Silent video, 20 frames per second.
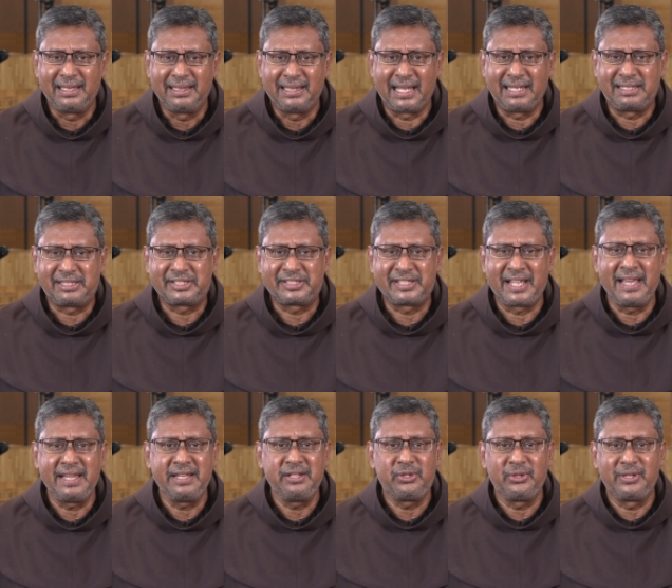that
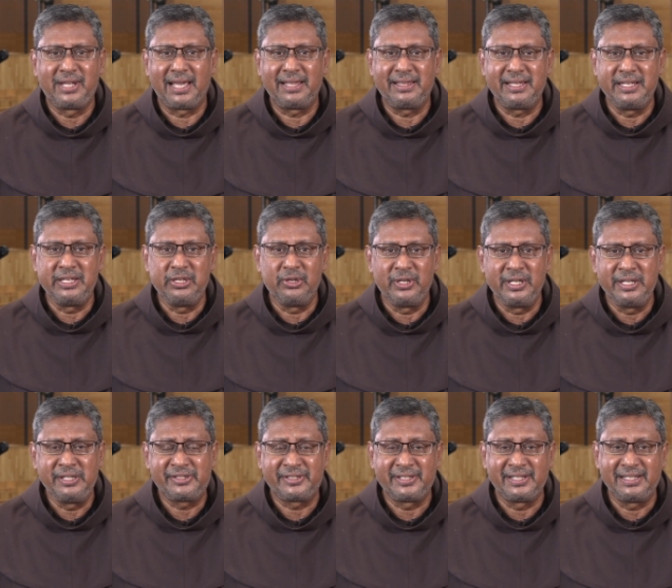sang together in
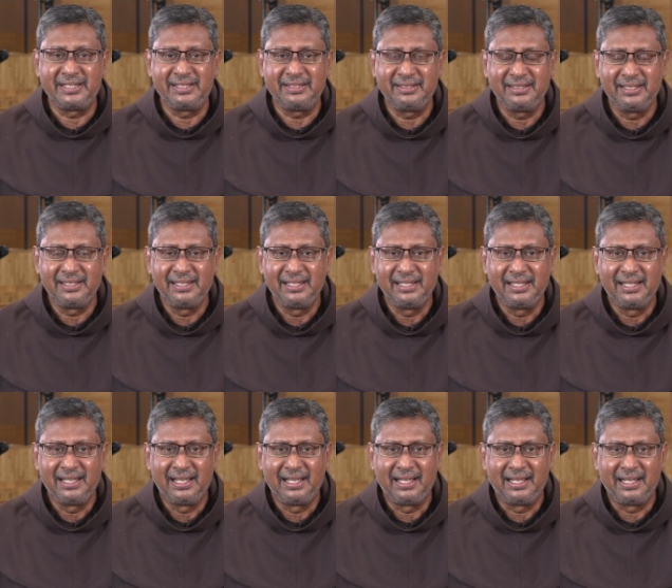unison
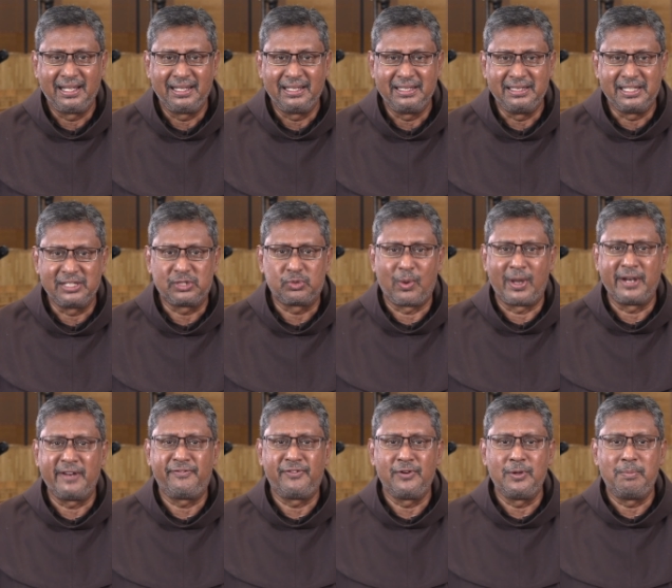this
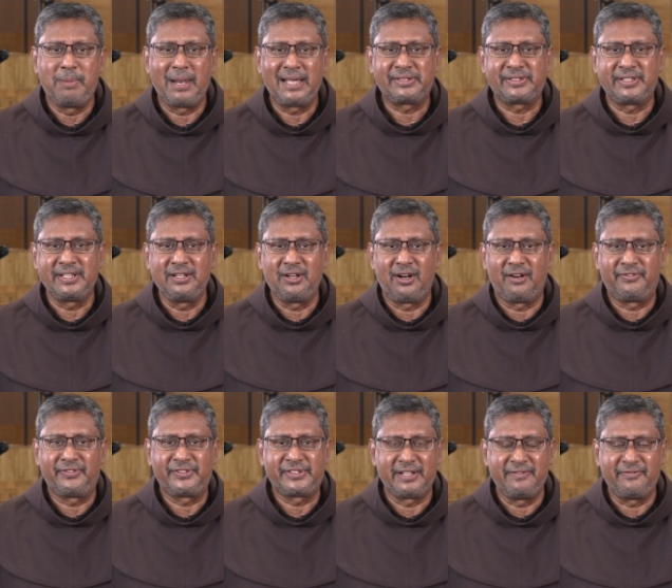wonderful blessing
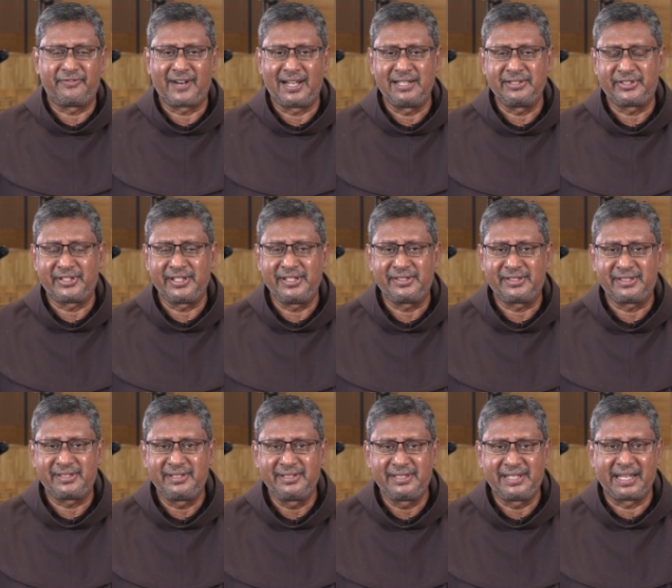of St.
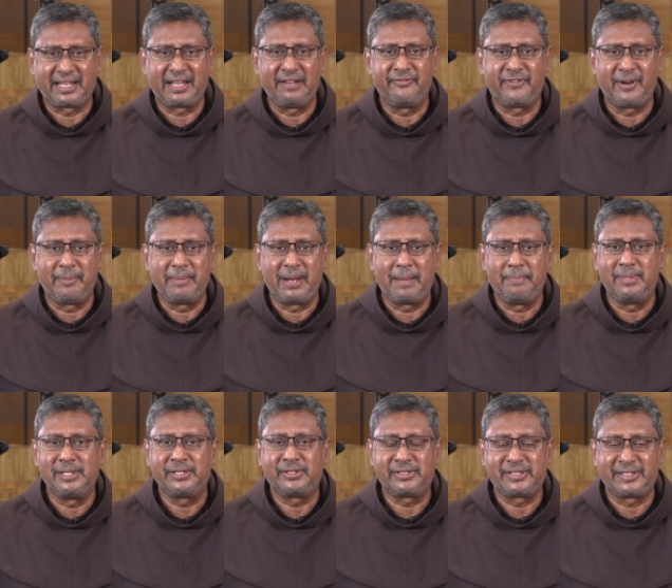Francis taken from
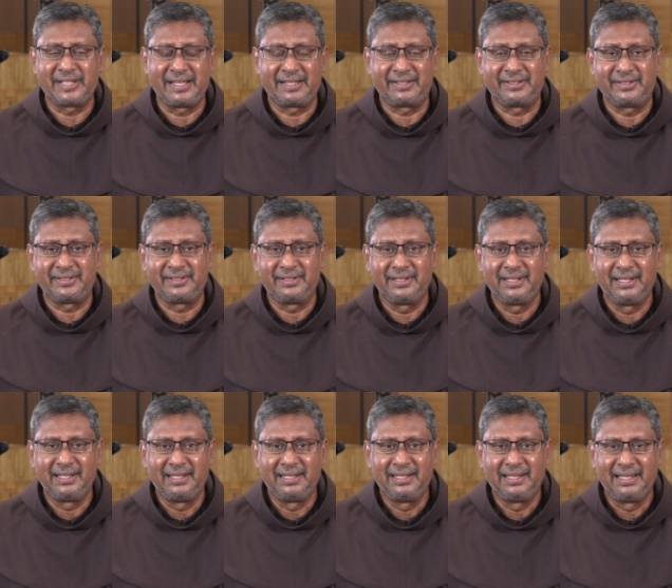Numbers 6.
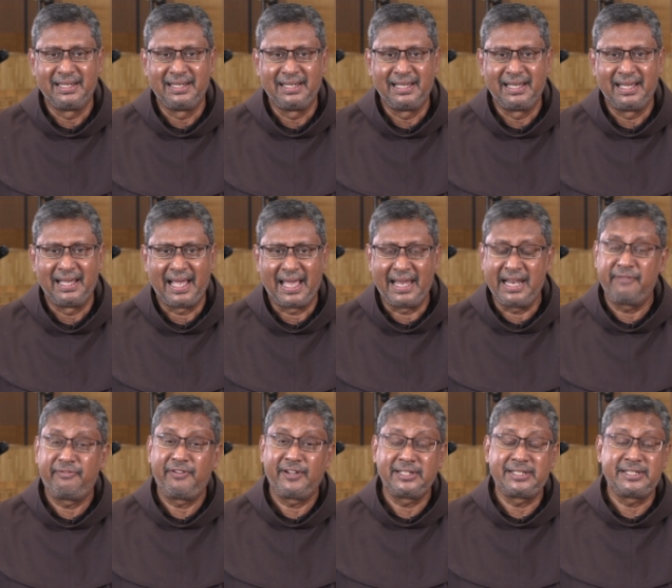And
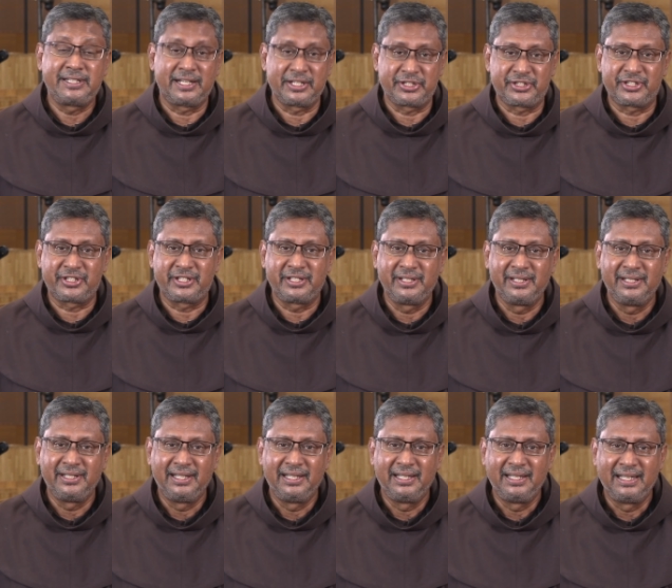I felt touched.
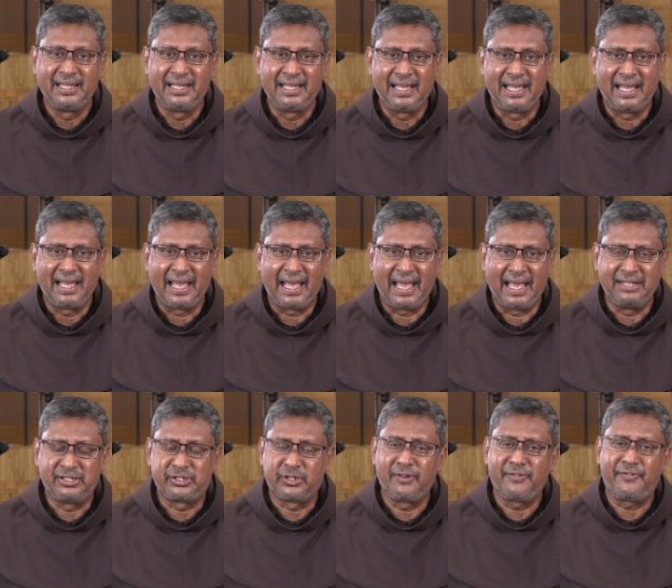
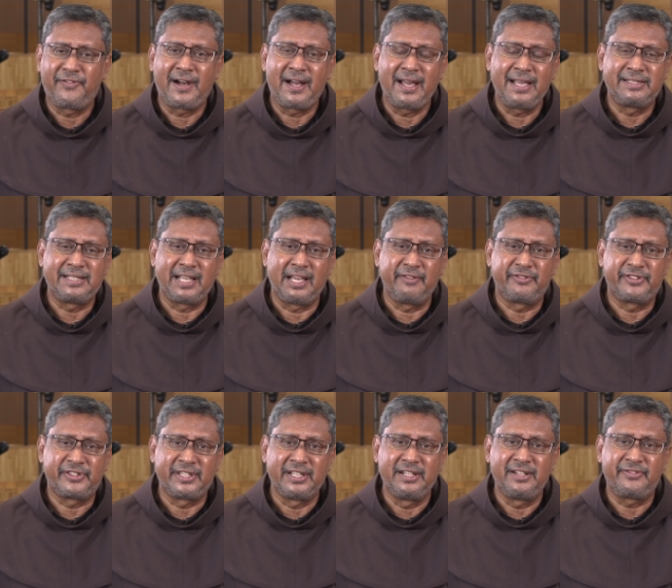And so far as I have
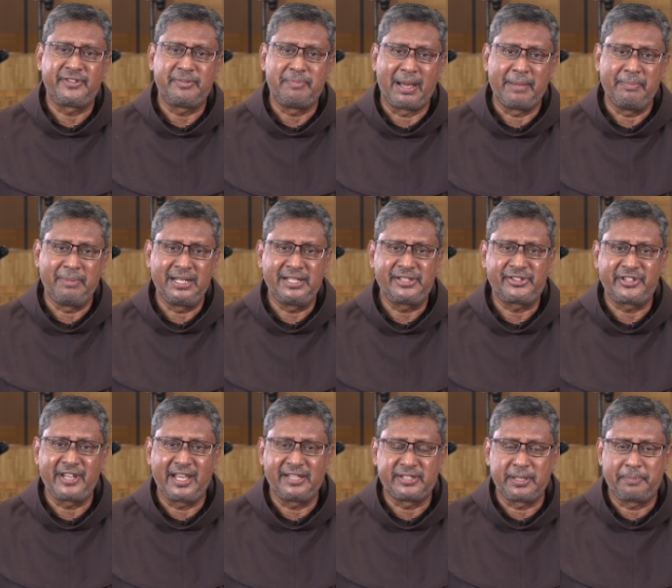served my
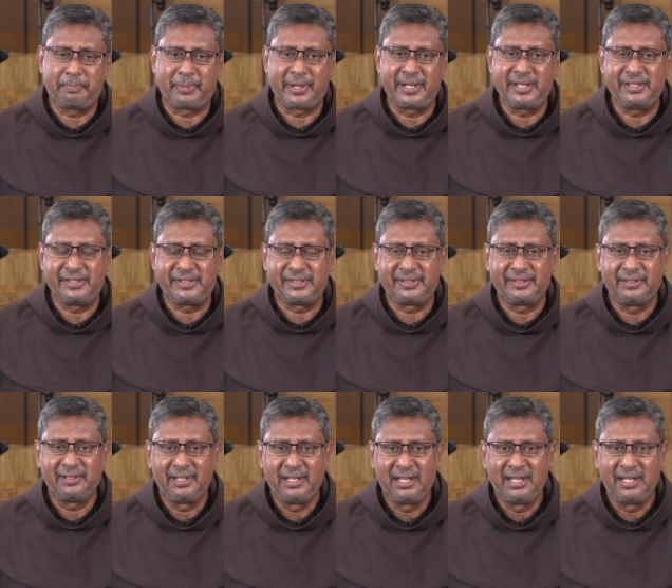ministry as a priest,